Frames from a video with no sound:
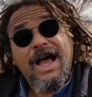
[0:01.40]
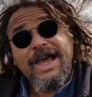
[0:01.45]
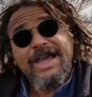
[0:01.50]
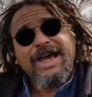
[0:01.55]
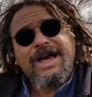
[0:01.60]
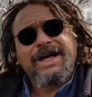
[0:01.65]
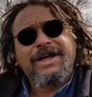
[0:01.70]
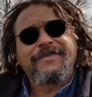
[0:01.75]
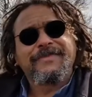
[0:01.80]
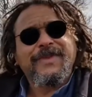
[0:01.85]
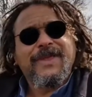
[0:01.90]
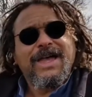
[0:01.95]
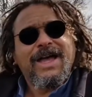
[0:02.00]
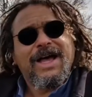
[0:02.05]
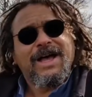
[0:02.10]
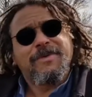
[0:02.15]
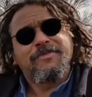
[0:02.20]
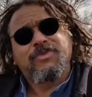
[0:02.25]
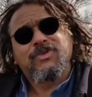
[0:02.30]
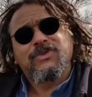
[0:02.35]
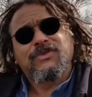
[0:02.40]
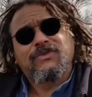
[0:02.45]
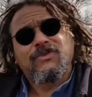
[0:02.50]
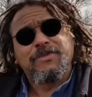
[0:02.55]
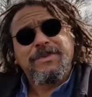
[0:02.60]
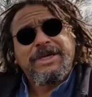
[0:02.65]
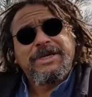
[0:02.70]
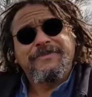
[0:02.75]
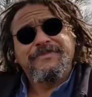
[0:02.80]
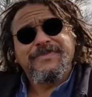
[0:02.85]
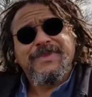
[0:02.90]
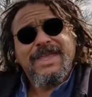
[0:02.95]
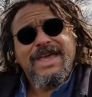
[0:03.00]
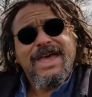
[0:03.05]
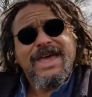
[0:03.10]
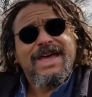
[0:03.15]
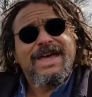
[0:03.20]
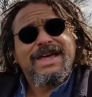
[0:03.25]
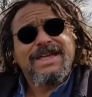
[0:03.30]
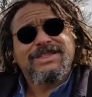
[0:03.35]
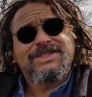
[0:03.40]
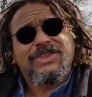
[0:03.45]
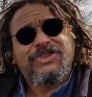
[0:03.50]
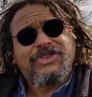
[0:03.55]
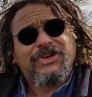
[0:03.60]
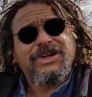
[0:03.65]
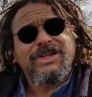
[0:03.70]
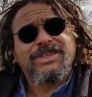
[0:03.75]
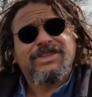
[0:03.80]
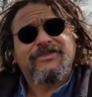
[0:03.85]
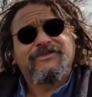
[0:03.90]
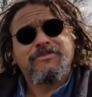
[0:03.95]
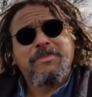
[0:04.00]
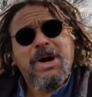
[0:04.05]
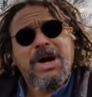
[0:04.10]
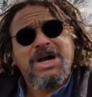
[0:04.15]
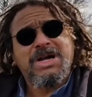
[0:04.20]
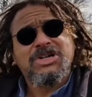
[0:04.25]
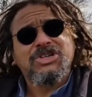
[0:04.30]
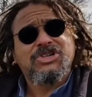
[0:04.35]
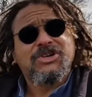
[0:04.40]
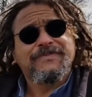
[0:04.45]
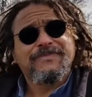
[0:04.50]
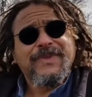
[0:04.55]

Hiya, I'm Bruce Fummey. It's the 30th of March